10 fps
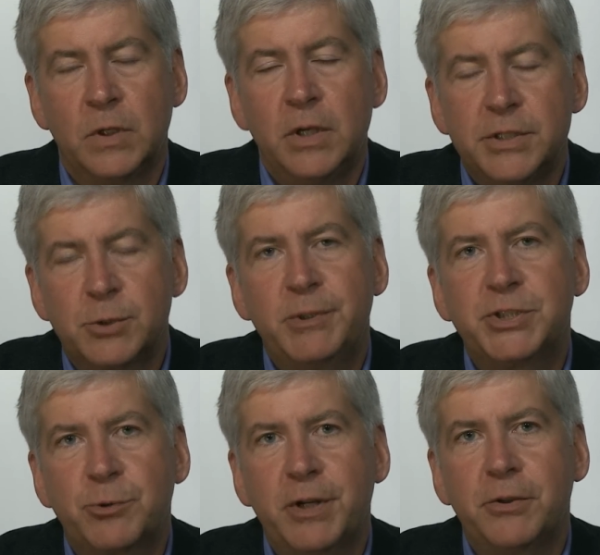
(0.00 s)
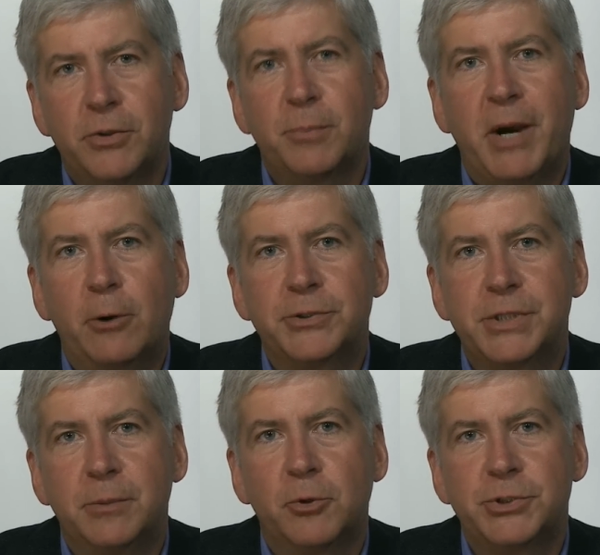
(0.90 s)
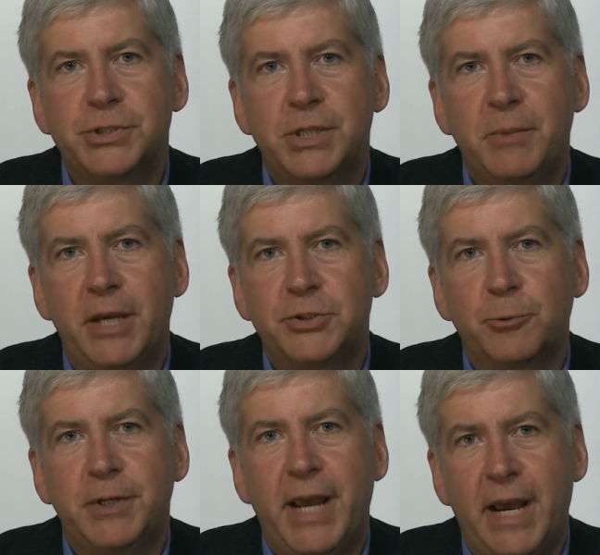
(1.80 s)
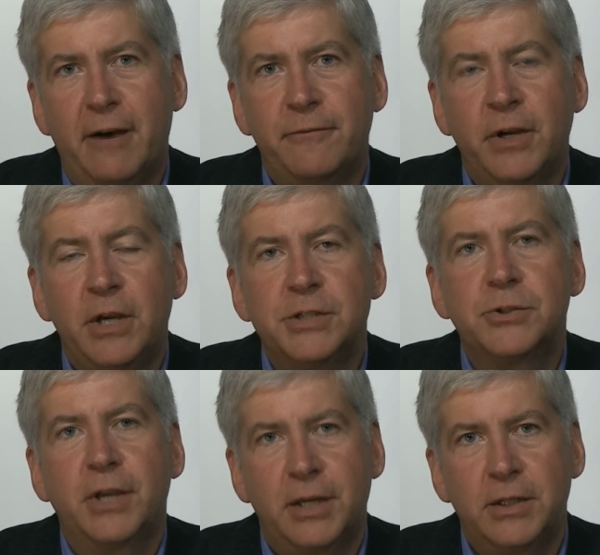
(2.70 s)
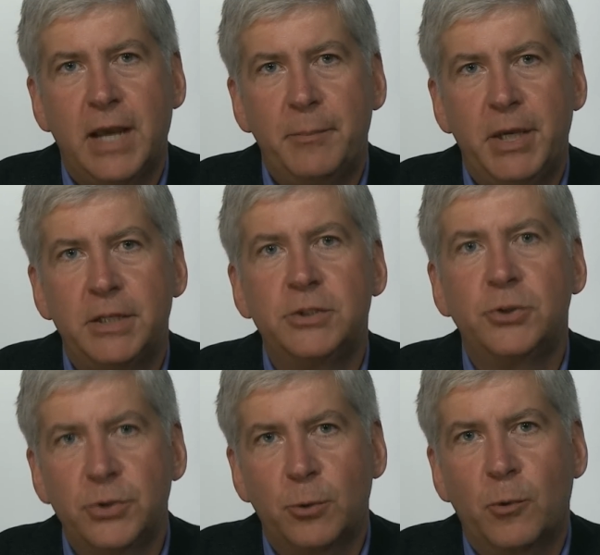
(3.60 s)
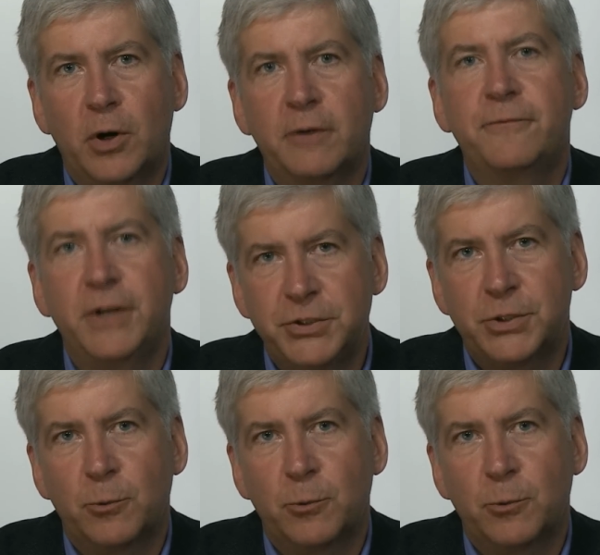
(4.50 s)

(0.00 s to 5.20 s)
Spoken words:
So we strengthened the powers the emergency manager would have so they could come in, do their work, finish their